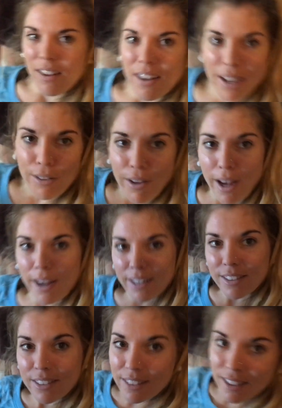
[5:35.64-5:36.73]
kind of
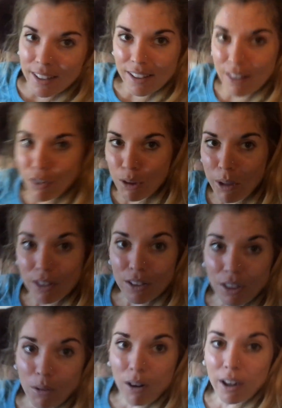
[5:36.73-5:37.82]
as the few months
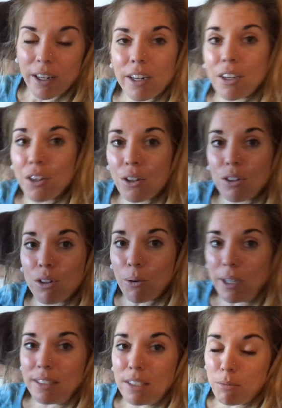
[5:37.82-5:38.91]
go on here, you're
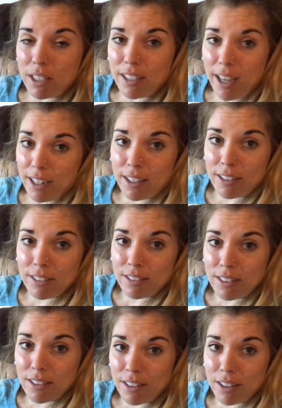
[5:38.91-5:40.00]
going to be getting
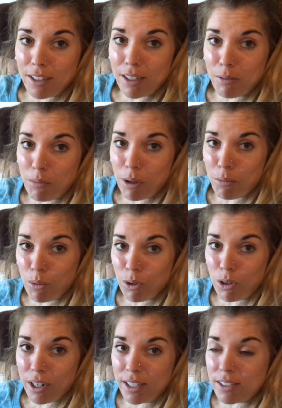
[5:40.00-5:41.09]
a bit
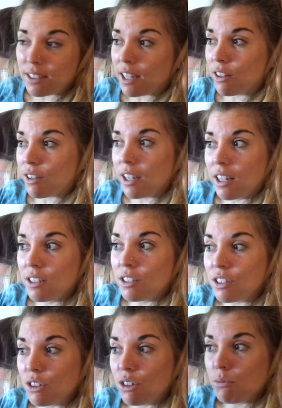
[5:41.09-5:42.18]
more inside look
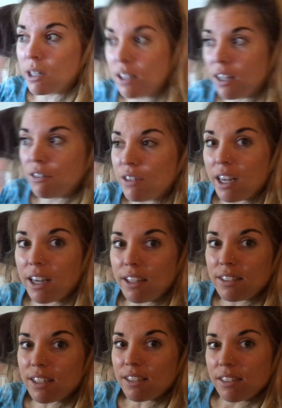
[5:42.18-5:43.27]
into my life
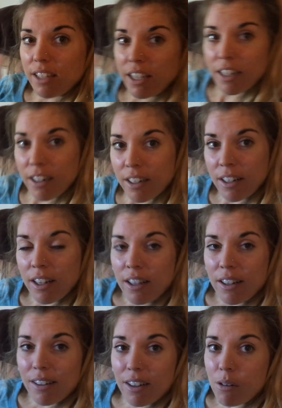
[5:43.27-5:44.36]
as a skier.
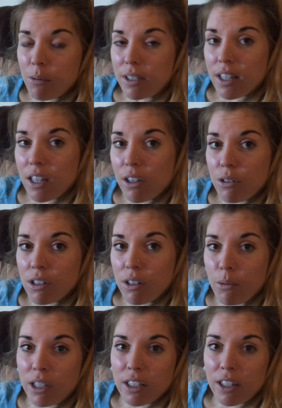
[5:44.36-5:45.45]
I'm a ski coach in the
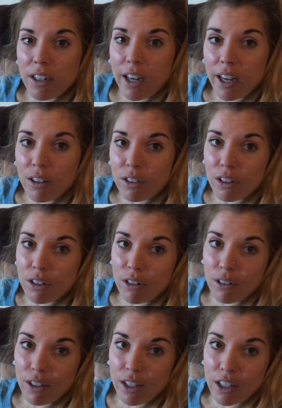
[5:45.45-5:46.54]
winter. I
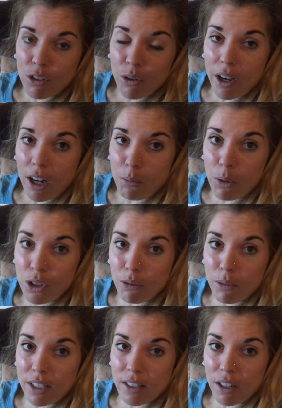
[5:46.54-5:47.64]
also enjoy kind of pushing
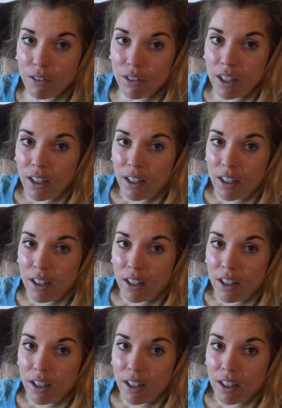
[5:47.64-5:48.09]
myself